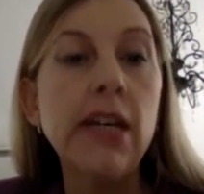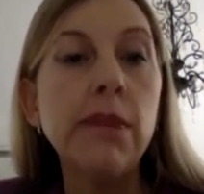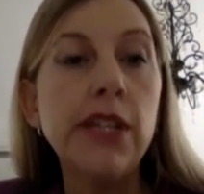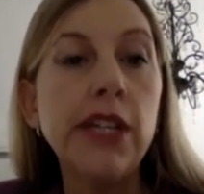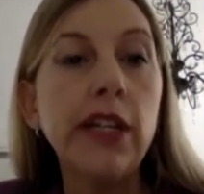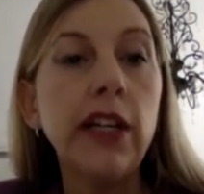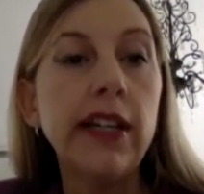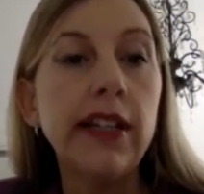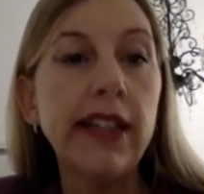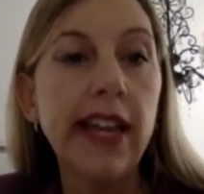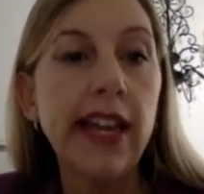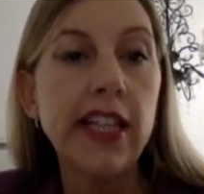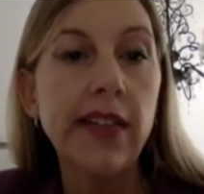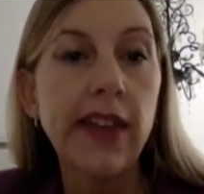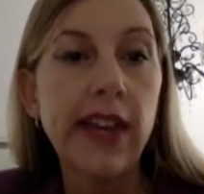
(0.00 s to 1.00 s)
particularly in the
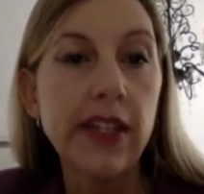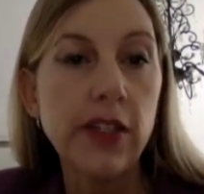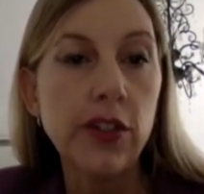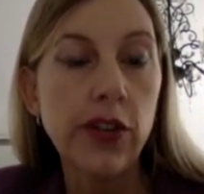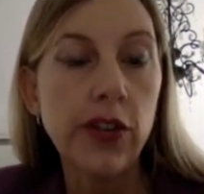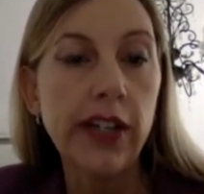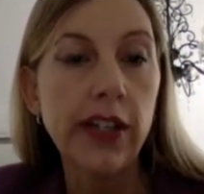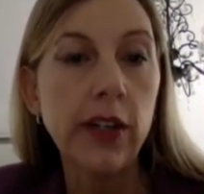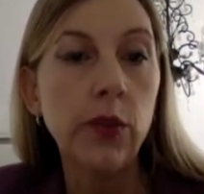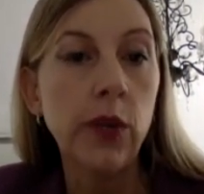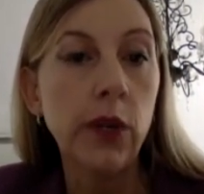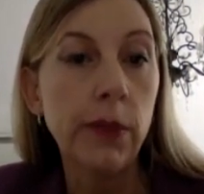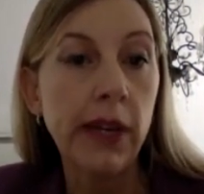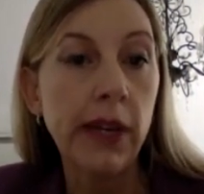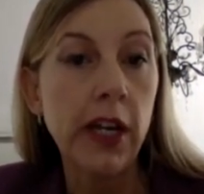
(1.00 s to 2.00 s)
case of acitretin,
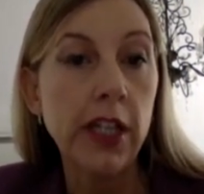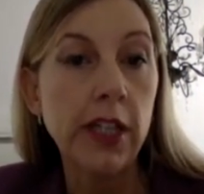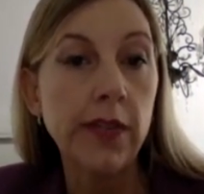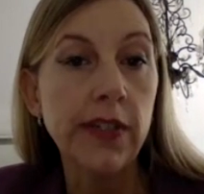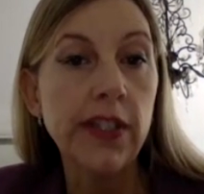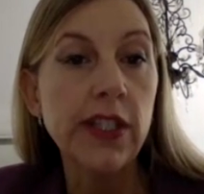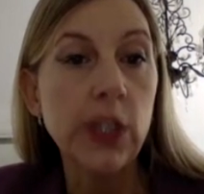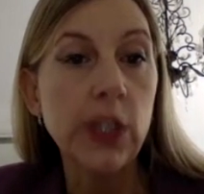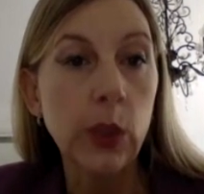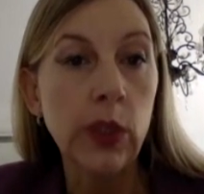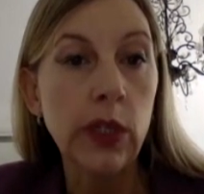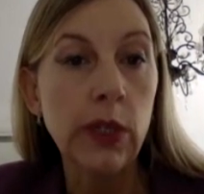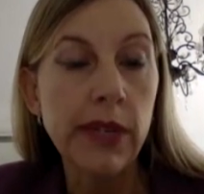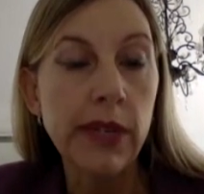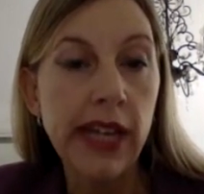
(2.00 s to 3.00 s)
where because of its slow
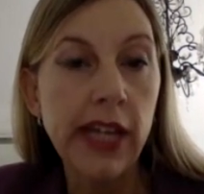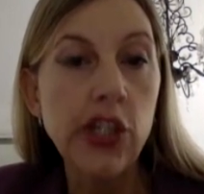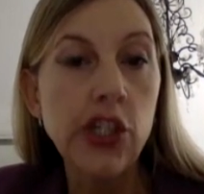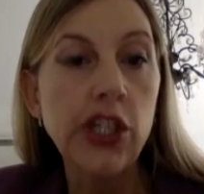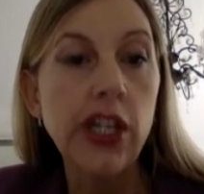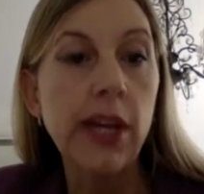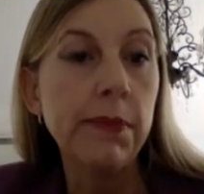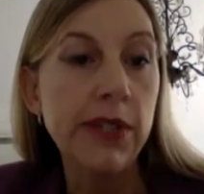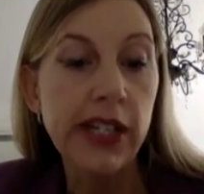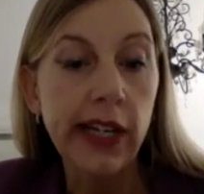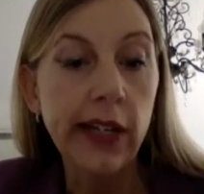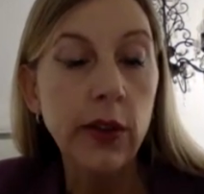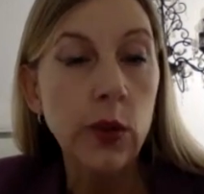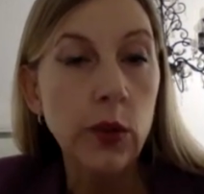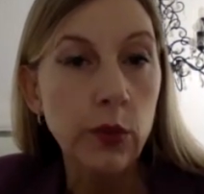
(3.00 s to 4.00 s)
elimination, and
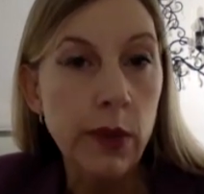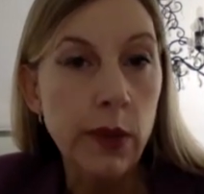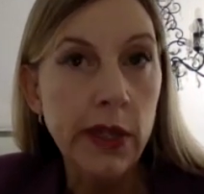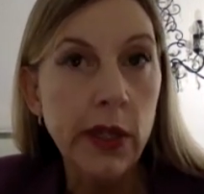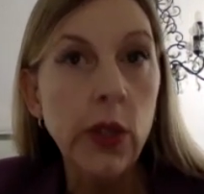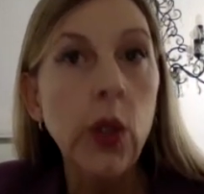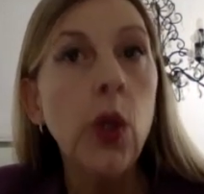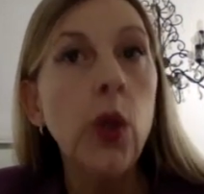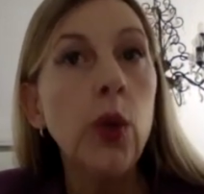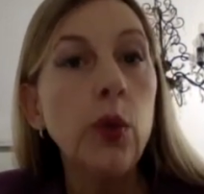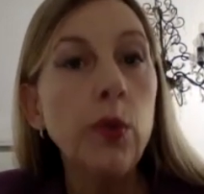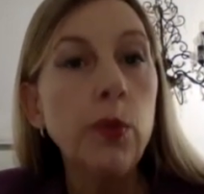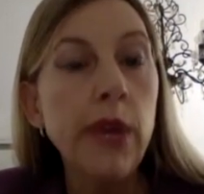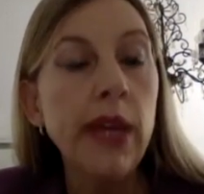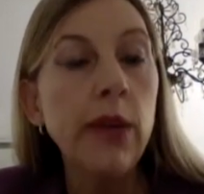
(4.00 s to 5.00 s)
particularly those women
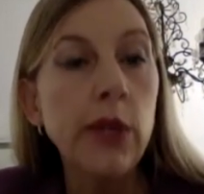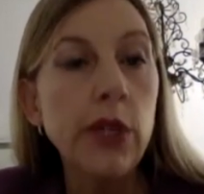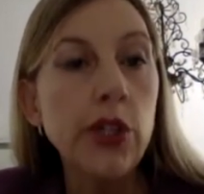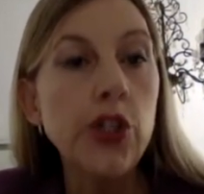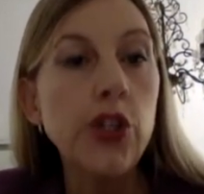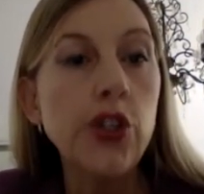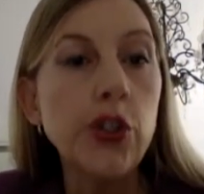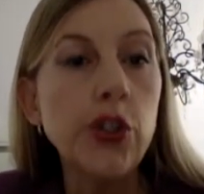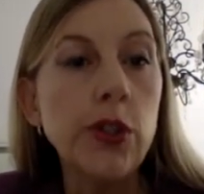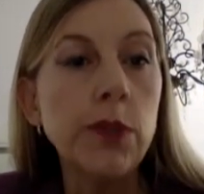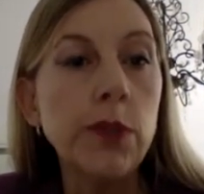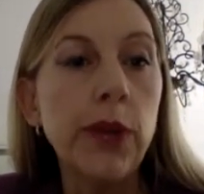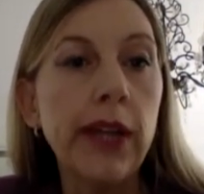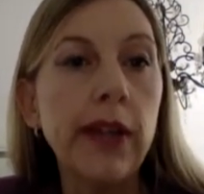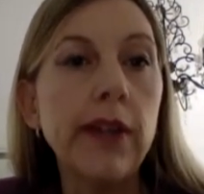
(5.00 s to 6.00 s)
who may wish to choose
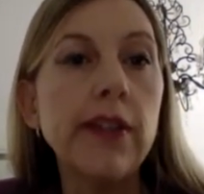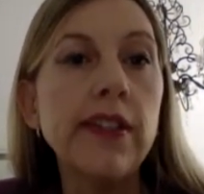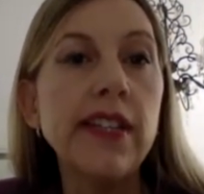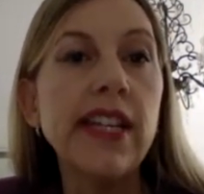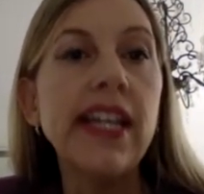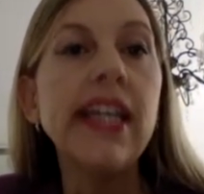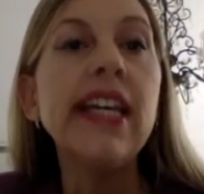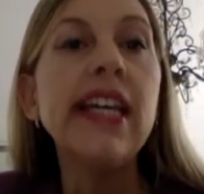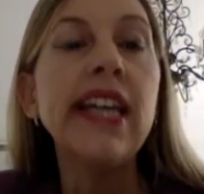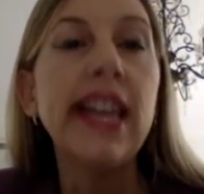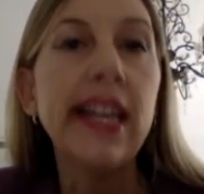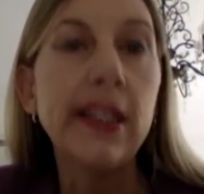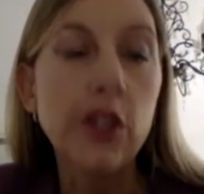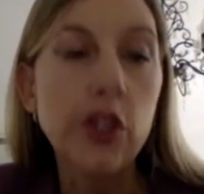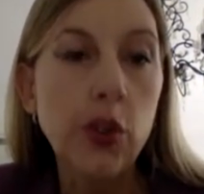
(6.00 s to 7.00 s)
pregnancy
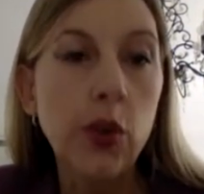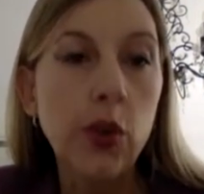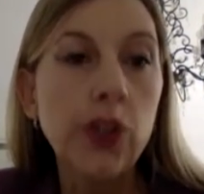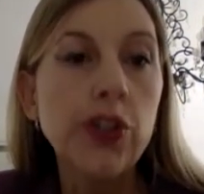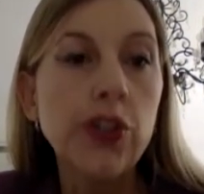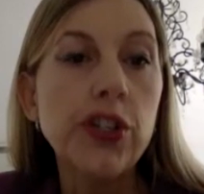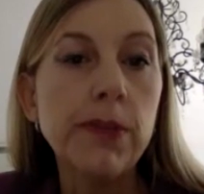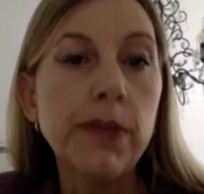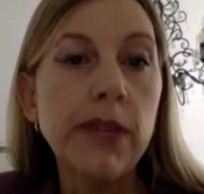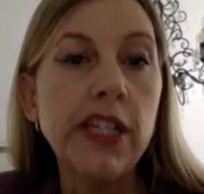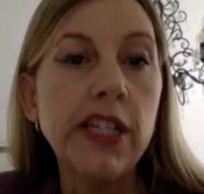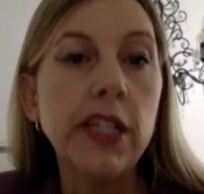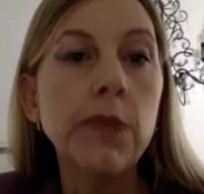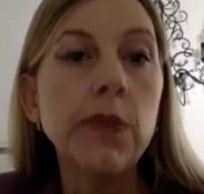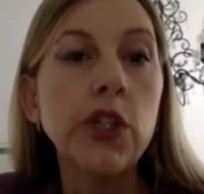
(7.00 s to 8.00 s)
in the shorter to
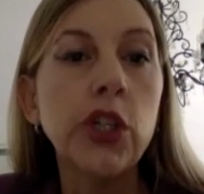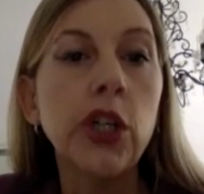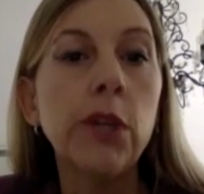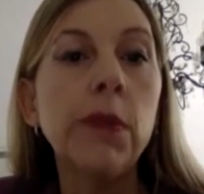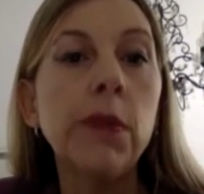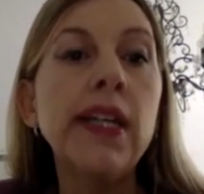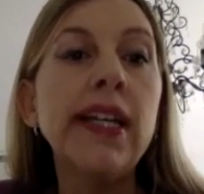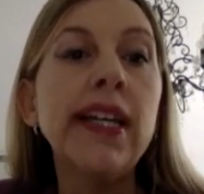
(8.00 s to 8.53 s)
medium term,